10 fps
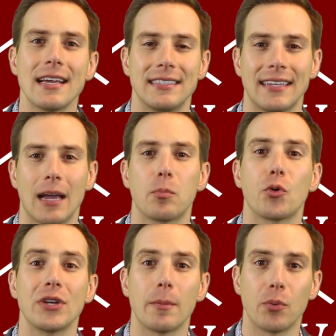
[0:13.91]
is to get
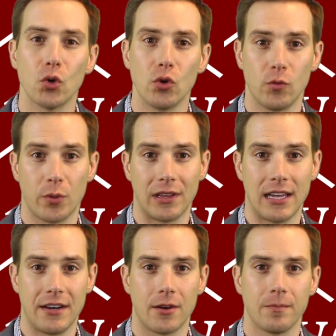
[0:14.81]
pre-approved with a
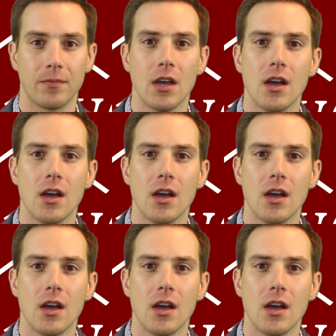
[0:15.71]
lender.